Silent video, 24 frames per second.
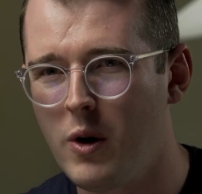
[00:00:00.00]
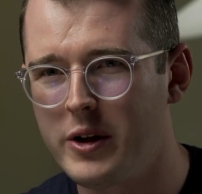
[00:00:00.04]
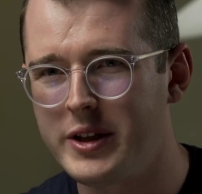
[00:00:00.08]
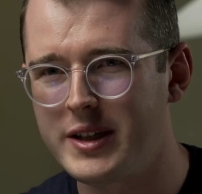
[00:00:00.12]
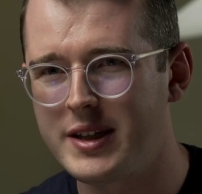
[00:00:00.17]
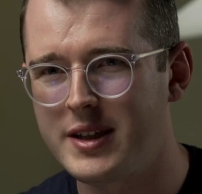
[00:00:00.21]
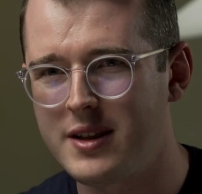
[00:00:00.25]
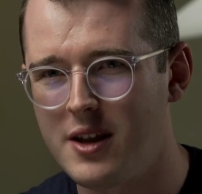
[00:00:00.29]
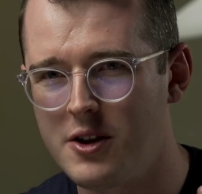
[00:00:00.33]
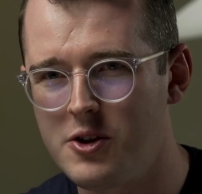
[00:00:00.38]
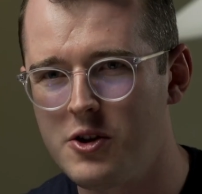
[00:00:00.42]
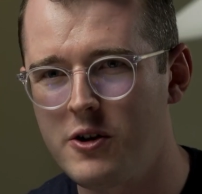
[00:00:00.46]

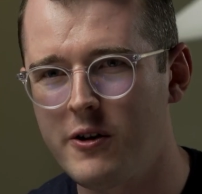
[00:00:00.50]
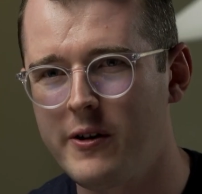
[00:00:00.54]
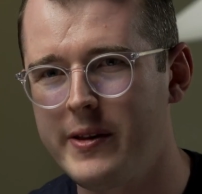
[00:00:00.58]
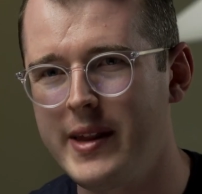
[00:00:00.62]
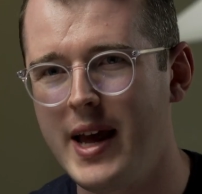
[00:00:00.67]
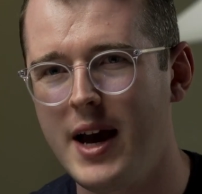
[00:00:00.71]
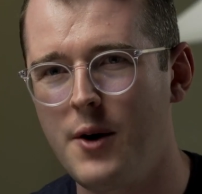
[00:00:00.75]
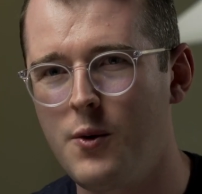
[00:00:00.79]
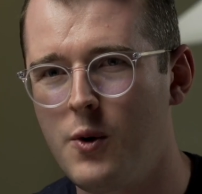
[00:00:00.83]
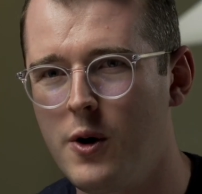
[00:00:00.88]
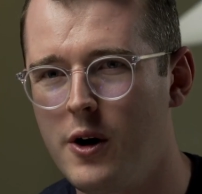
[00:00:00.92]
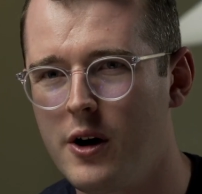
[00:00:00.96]
once the neural
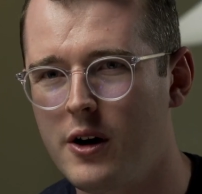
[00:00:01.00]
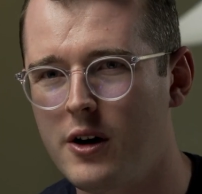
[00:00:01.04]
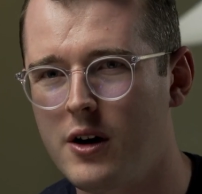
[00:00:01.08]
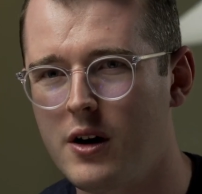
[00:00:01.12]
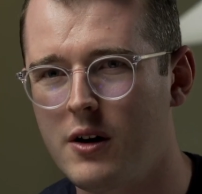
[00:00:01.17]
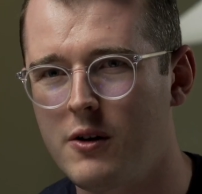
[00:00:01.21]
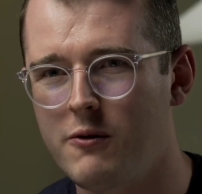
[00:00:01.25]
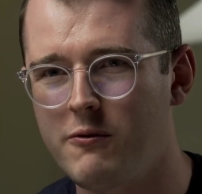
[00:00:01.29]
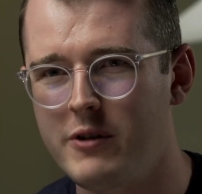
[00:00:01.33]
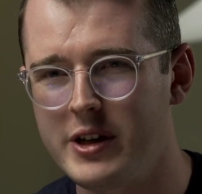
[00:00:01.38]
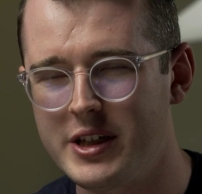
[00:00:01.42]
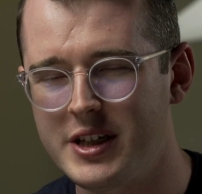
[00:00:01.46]
network
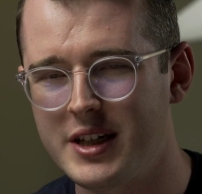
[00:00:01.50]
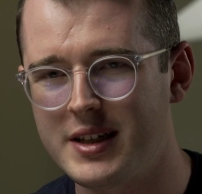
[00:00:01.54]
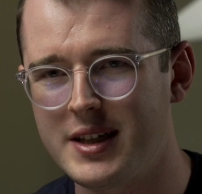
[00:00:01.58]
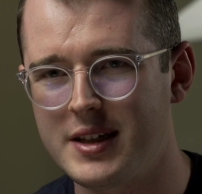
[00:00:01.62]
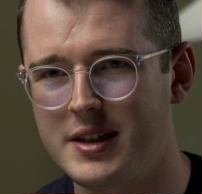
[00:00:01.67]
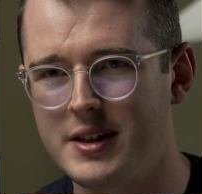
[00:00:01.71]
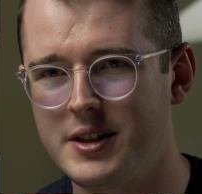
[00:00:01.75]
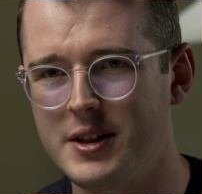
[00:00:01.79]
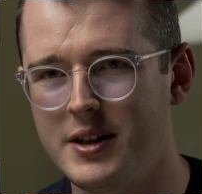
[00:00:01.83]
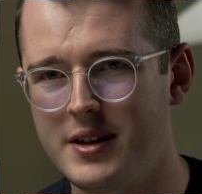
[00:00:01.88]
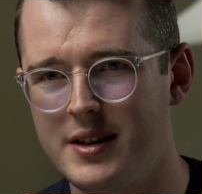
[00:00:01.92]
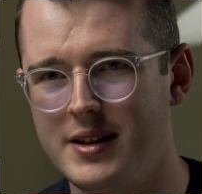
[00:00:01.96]
reaches a
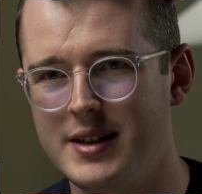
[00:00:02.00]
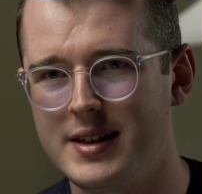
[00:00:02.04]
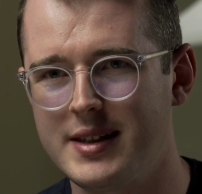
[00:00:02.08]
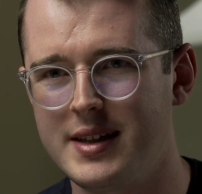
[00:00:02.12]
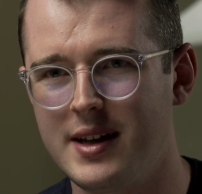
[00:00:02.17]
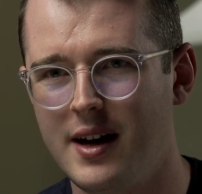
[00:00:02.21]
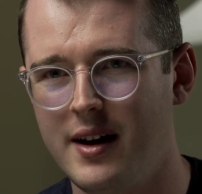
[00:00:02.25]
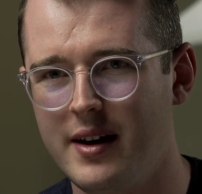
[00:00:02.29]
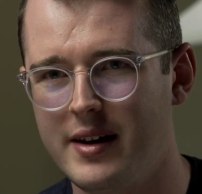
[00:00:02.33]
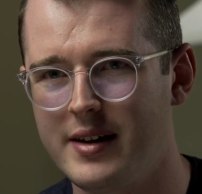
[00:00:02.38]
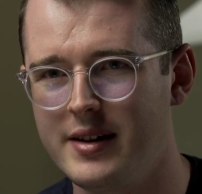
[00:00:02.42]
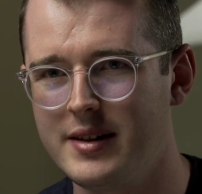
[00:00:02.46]
certain
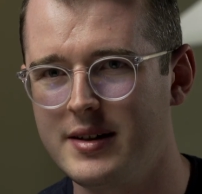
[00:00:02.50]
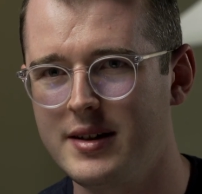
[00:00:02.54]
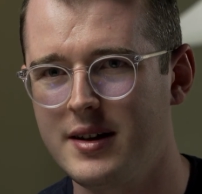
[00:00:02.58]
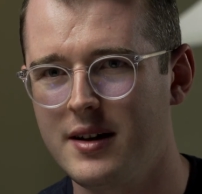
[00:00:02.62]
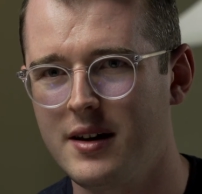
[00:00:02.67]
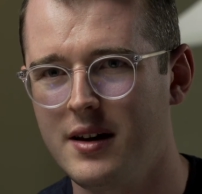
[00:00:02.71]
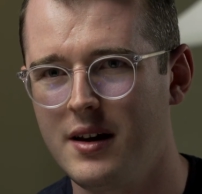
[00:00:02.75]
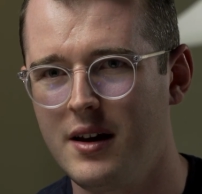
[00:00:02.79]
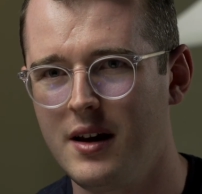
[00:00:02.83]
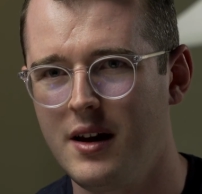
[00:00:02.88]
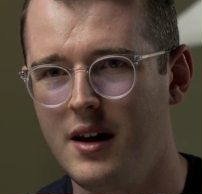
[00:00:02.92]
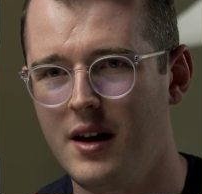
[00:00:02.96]
size.
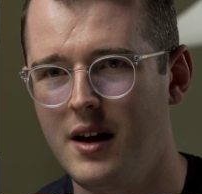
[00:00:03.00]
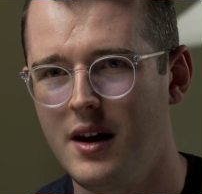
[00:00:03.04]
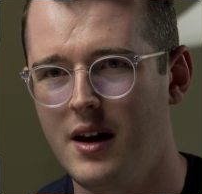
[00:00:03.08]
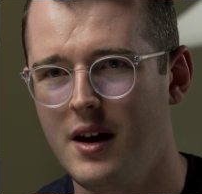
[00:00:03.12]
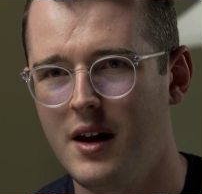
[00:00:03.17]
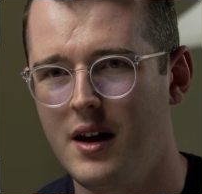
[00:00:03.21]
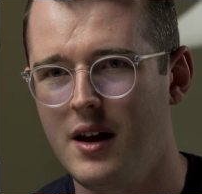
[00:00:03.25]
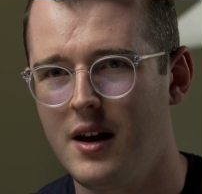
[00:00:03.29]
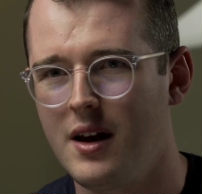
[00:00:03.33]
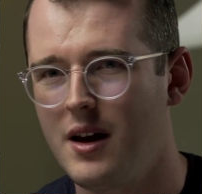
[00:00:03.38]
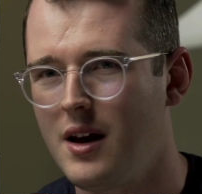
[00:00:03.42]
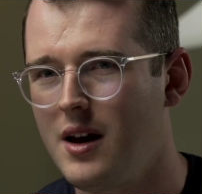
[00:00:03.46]

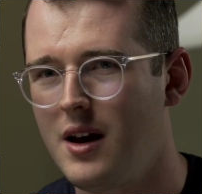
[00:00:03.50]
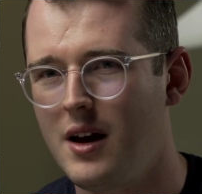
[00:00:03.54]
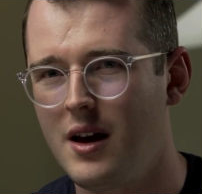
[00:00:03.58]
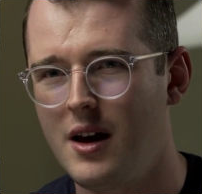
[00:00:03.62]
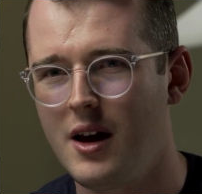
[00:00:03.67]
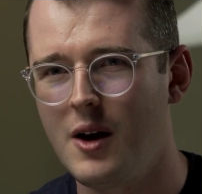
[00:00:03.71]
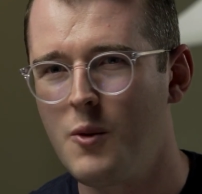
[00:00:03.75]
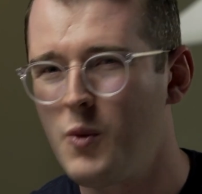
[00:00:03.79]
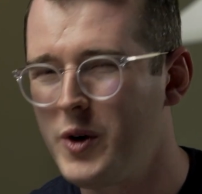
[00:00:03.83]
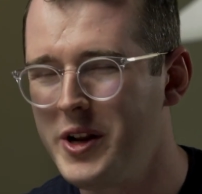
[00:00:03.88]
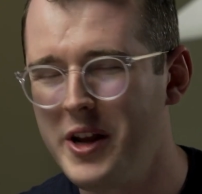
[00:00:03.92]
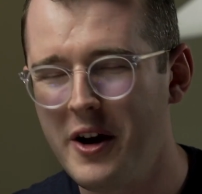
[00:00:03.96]

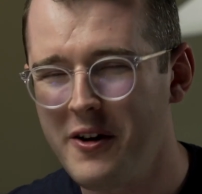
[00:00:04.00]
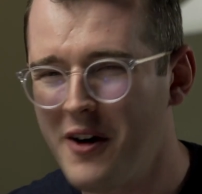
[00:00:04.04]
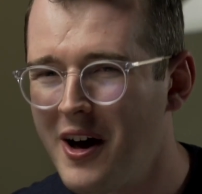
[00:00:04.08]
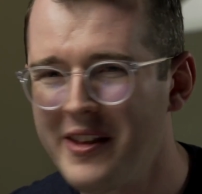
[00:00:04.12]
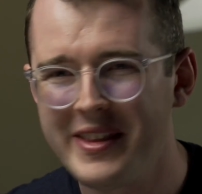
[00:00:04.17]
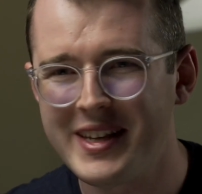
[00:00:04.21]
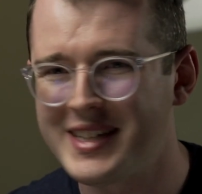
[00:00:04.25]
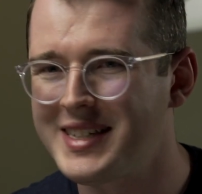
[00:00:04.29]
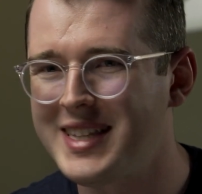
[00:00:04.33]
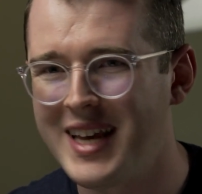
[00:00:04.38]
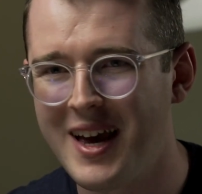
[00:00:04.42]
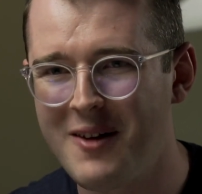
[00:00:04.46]
We don't
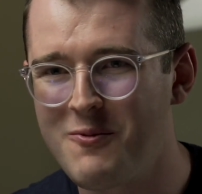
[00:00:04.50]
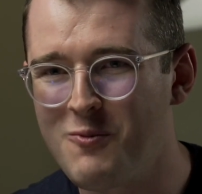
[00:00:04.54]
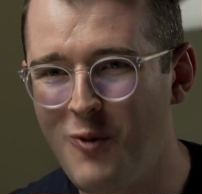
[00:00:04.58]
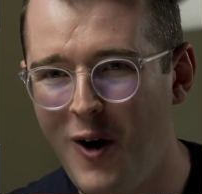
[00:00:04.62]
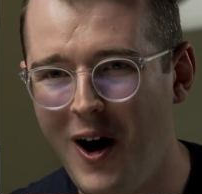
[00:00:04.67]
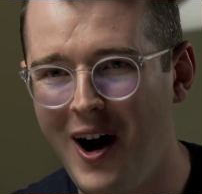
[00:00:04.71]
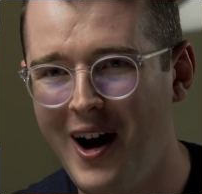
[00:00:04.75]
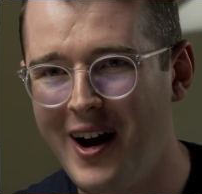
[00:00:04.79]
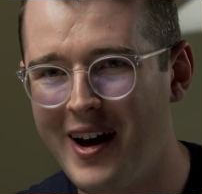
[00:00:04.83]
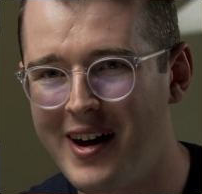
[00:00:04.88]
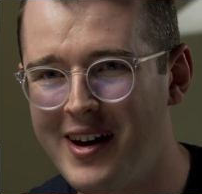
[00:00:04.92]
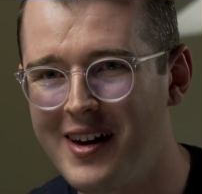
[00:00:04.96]
understand
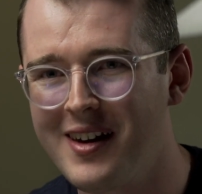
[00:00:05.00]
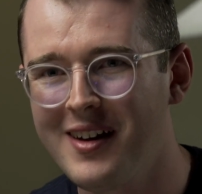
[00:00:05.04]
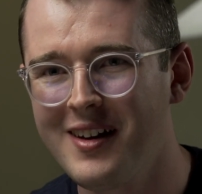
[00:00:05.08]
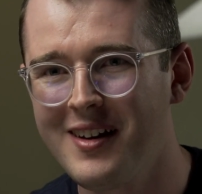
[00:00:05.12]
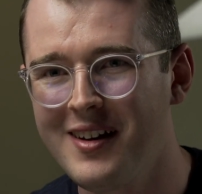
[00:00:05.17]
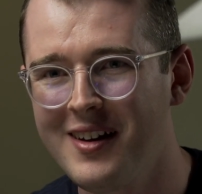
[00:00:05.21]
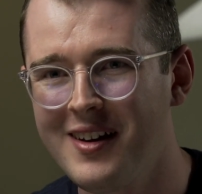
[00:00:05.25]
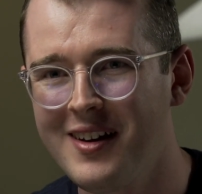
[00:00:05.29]
why.